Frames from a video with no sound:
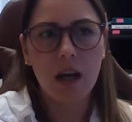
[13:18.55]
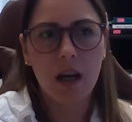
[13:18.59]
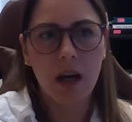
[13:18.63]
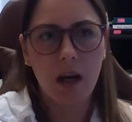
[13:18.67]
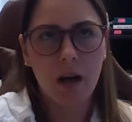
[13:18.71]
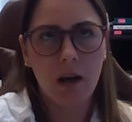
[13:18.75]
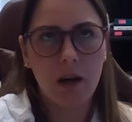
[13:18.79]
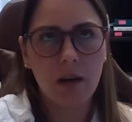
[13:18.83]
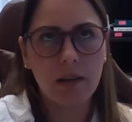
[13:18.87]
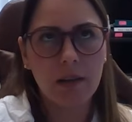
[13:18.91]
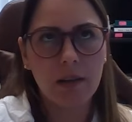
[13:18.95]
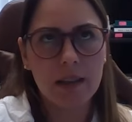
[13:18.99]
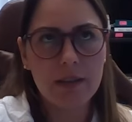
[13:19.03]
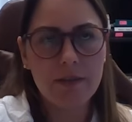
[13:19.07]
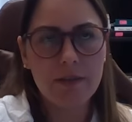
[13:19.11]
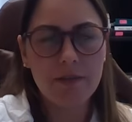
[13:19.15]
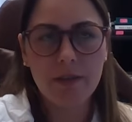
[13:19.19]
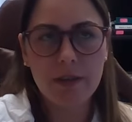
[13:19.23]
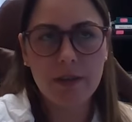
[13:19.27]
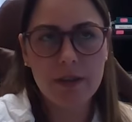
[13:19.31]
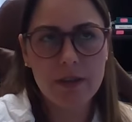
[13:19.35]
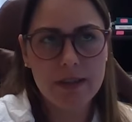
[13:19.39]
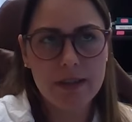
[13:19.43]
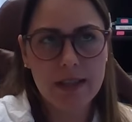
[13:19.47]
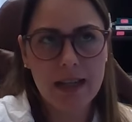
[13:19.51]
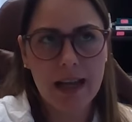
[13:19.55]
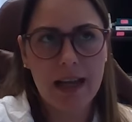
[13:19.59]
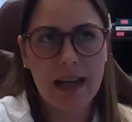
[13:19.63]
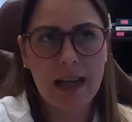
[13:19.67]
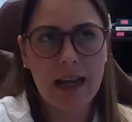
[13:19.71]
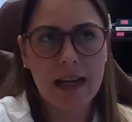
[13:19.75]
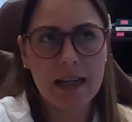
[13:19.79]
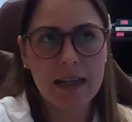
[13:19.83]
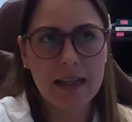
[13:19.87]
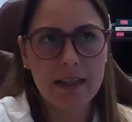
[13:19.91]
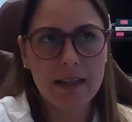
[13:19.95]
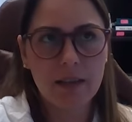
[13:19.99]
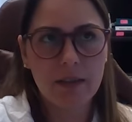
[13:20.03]
on
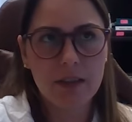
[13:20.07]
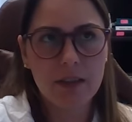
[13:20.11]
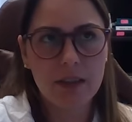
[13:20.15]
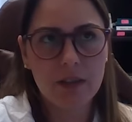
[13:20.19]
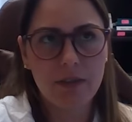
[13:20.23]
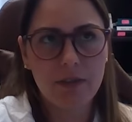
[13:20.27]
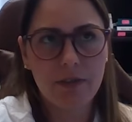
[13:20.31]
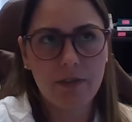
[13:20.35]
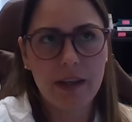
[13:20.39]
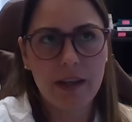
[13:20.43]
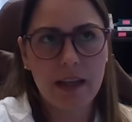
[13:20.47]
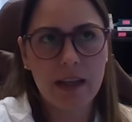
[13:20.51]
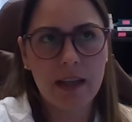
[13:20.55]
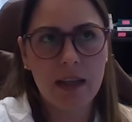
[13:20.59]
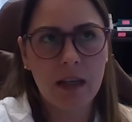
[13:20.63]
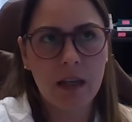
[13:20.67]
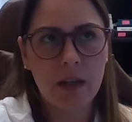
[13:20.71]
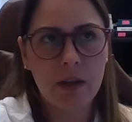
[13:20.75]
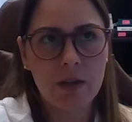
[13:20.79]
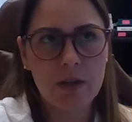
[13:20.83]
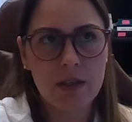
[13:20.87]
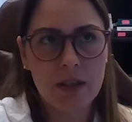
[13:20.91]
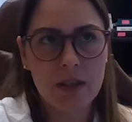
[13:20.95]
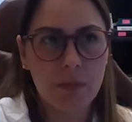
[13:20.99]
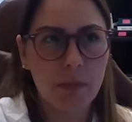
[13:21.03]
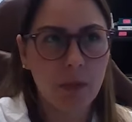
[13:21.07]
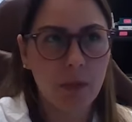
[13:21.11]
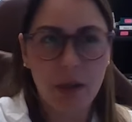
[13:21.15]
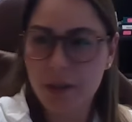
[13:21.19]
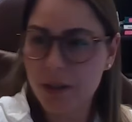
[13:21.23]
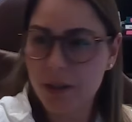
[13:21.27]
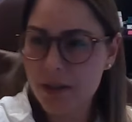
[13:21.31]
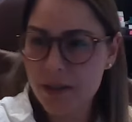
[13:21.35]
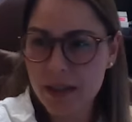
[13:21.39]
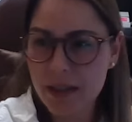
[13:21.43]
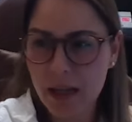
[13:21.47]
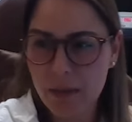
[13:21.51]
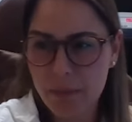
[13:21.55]
lymphocyte, neutrophils, and
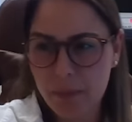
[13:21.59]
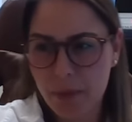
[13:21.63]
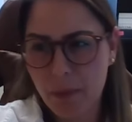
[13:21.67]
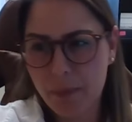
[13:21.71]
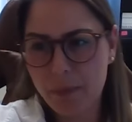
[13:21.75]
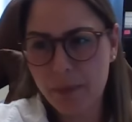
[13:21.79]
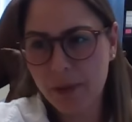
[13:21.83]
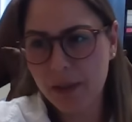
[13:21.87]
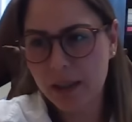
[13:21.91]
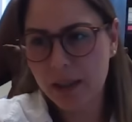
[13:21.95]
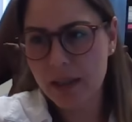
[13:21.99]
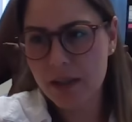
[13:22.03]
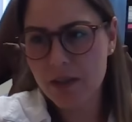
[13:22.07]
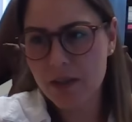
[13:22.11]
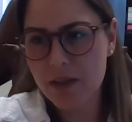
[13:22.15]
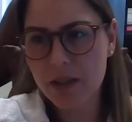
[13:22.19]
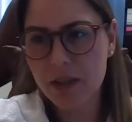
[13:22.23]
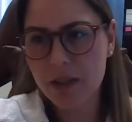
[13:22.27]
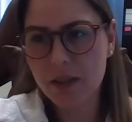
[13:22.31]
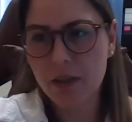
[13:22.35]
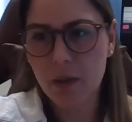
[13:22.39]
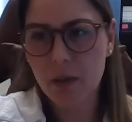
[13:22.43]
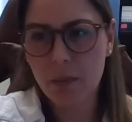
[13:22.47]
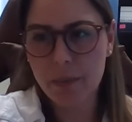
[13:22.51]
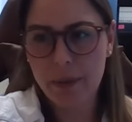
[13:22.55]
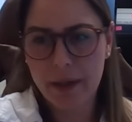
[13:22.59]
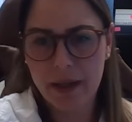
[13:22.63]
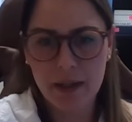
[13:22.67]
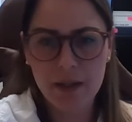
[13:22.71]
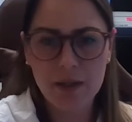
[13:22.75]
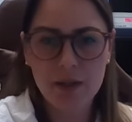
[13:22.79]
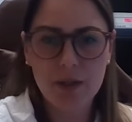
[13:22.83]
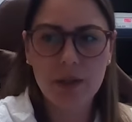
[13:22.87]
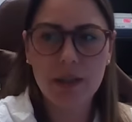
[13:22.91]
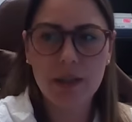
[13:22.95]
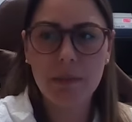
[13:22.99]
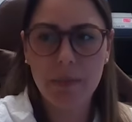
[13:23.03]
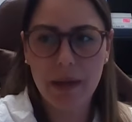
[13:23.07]
monocyte population compared
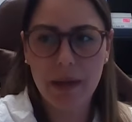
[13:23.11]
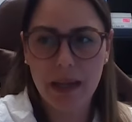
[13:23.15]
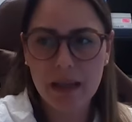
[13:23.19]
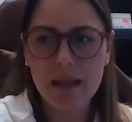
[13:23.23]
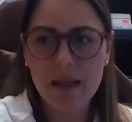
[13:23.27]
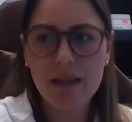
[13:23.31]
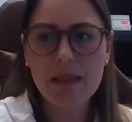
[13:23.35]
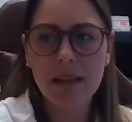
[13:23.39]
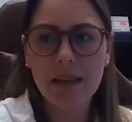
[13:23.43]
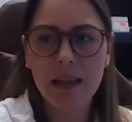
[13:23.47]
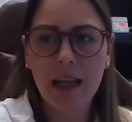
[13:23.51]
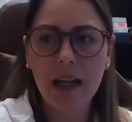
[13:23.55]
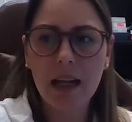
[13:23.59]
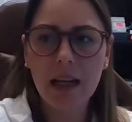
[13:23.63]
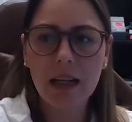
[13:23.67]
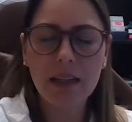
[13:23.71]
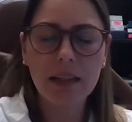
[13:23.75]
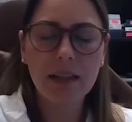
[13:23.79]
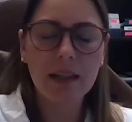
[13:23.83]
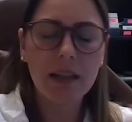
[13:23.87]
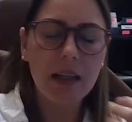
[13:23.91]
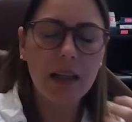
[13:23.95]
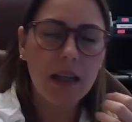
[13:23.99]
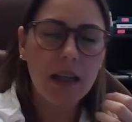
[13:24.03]
to the baseline.